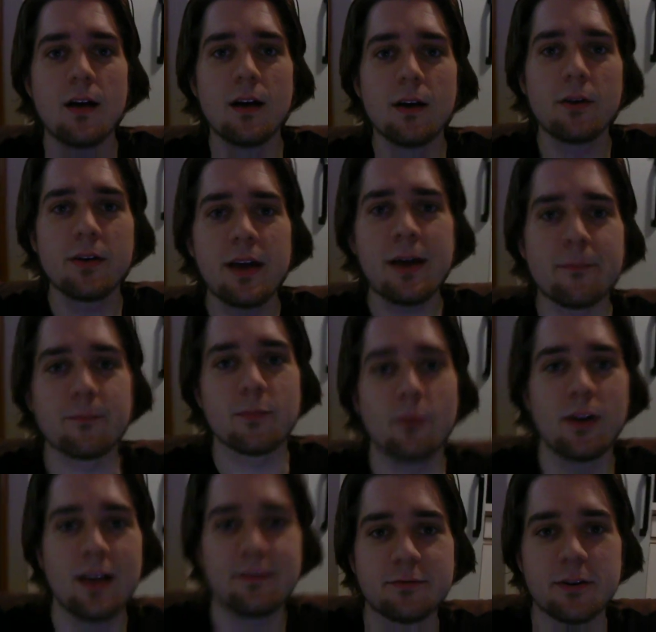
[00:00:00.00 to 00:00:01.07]
Okay,
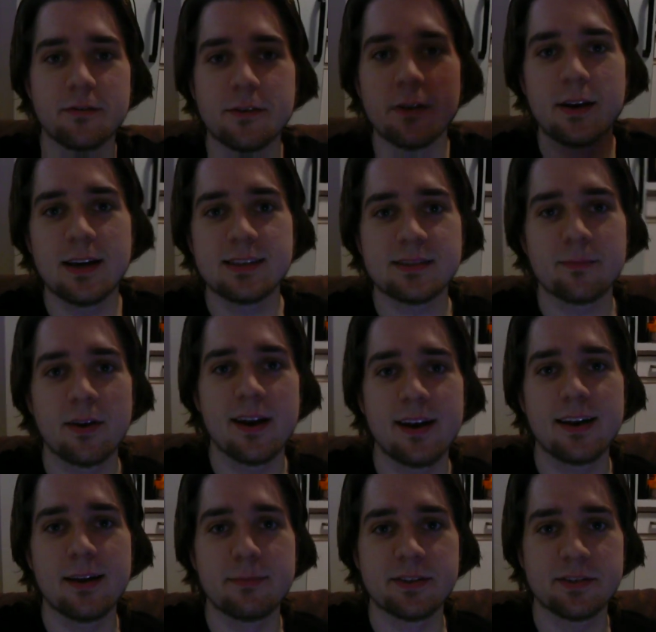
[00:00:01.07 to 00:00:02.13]
well after a few days I'm ready to
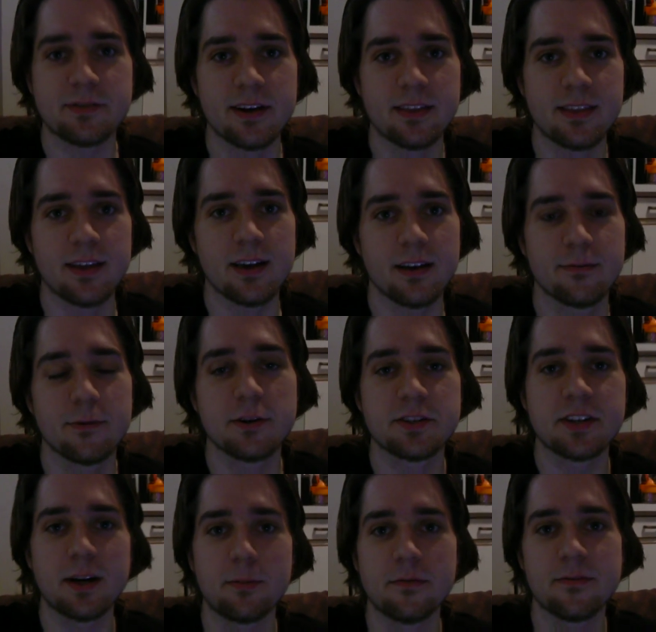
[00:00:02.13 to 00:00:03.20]
demonstrate the uh,
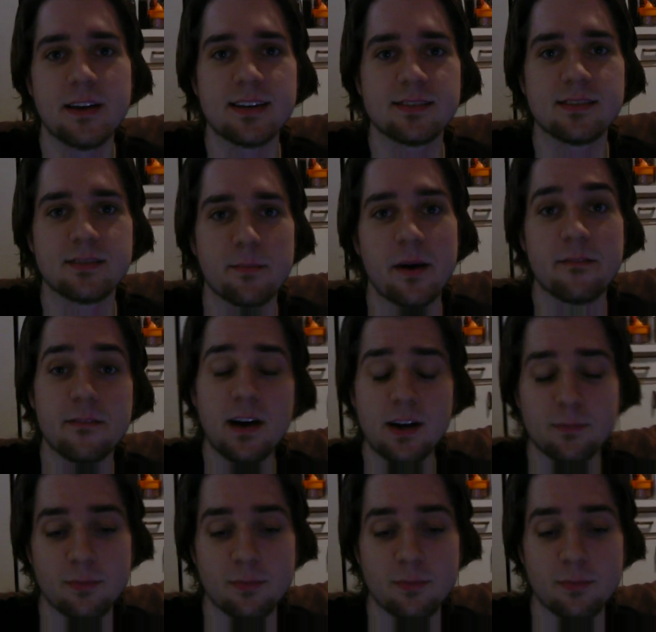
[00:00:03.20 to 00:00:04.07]
first couple phases of my final